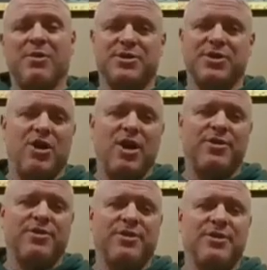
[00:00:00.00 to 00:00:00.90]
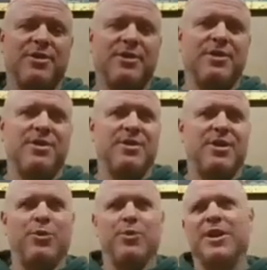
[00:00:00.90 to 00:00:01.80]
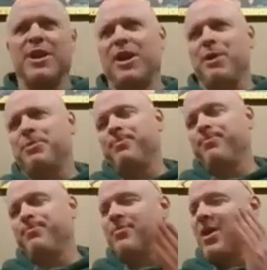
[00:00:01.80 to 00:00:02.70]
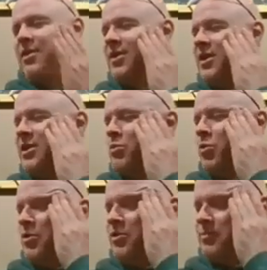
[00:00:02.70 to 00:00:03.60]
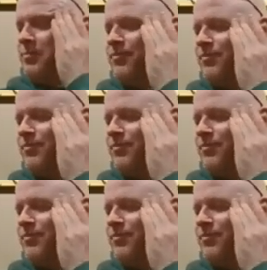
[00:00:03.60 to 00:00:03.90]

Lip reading: hours a night. He would get up and then he would